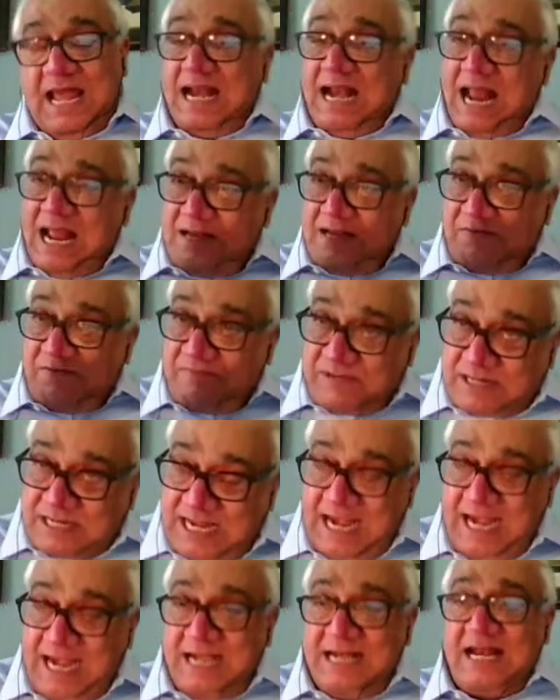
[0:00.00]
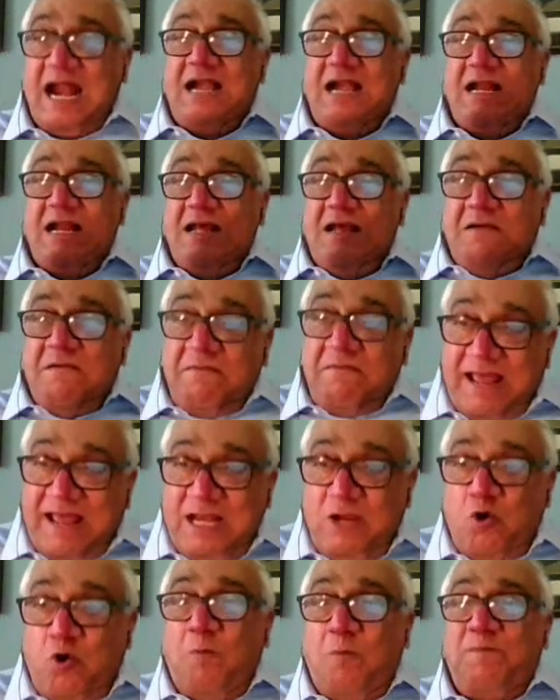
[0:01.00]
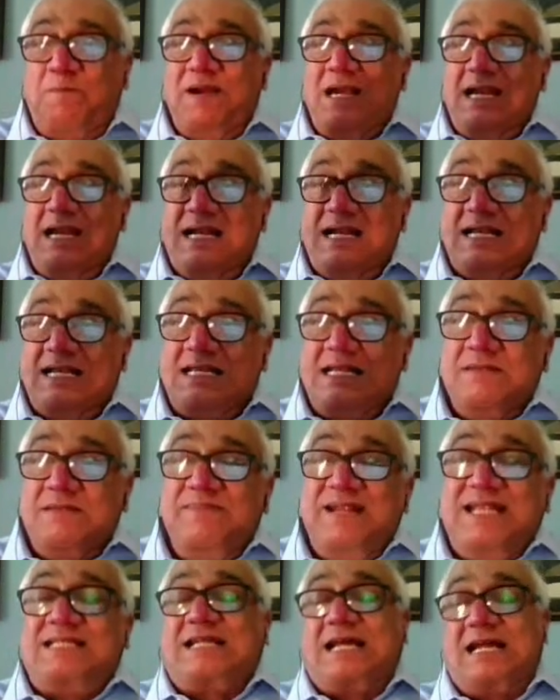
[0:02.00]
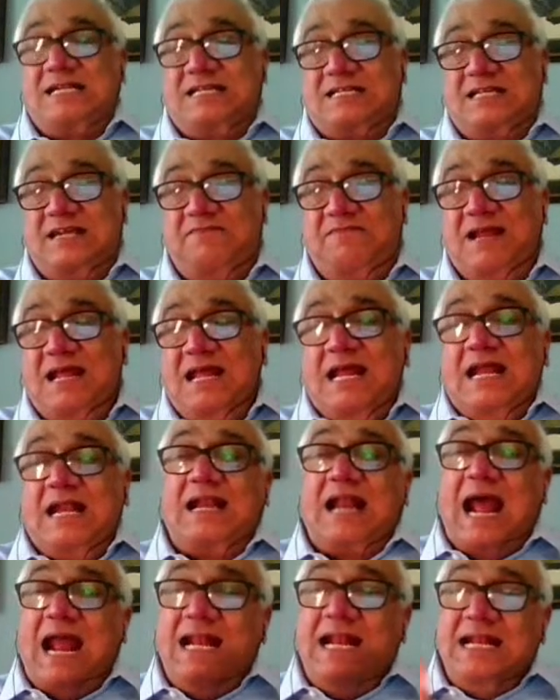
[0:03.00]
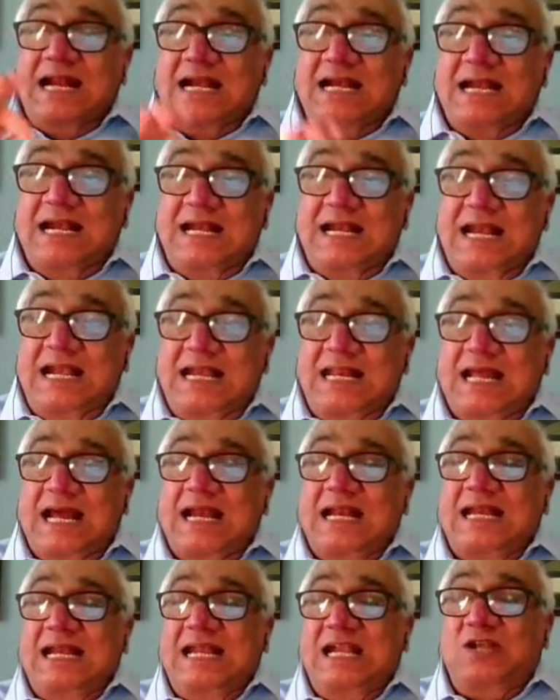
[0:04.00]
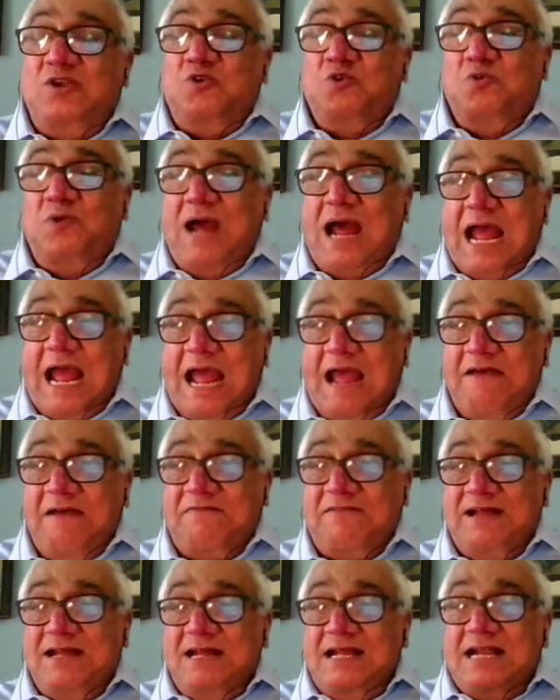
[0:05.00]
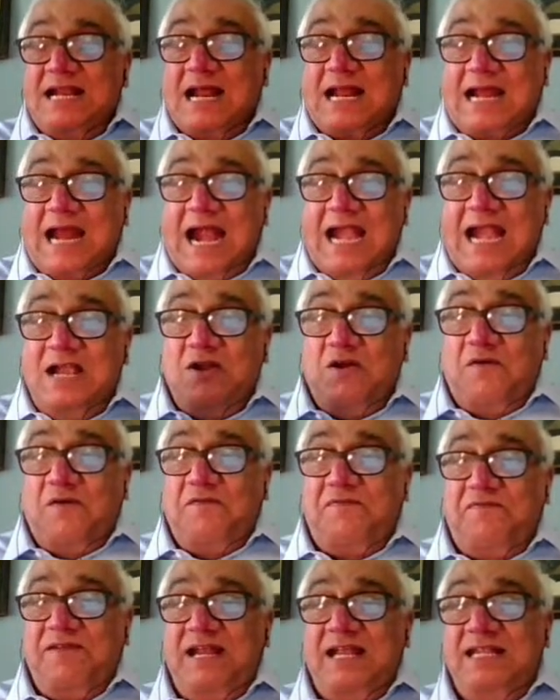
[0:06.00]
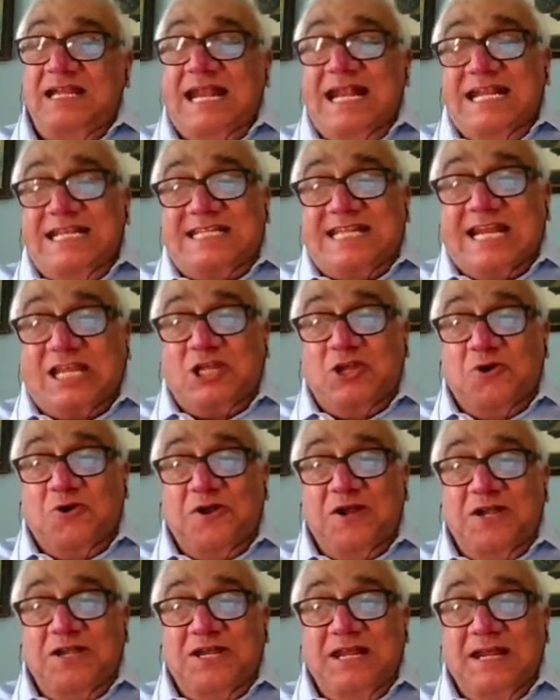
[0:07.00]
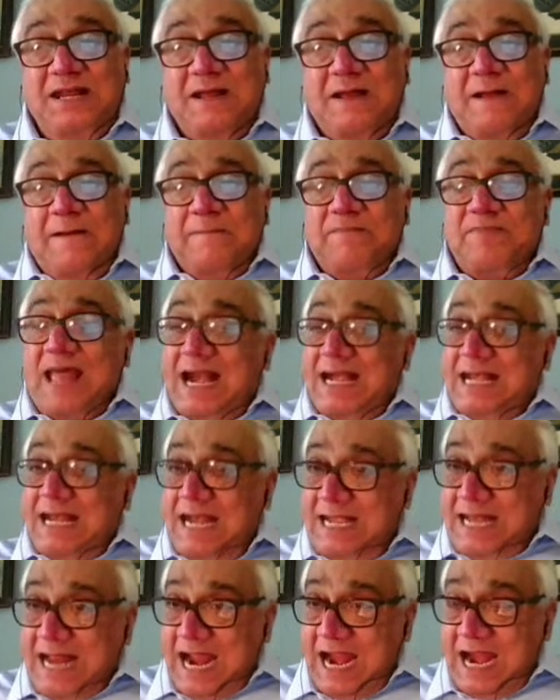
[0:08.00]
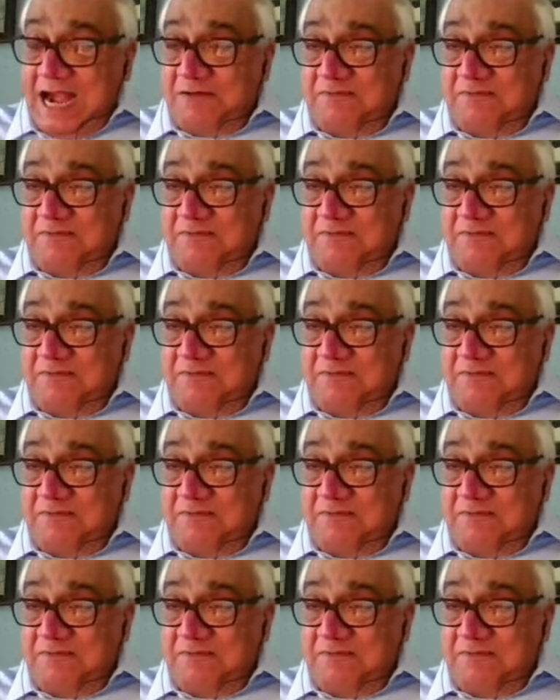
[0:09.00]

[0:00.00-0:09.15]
And I say that very openly, this is misconceived. Neither did India need to have the kind of insecurity that it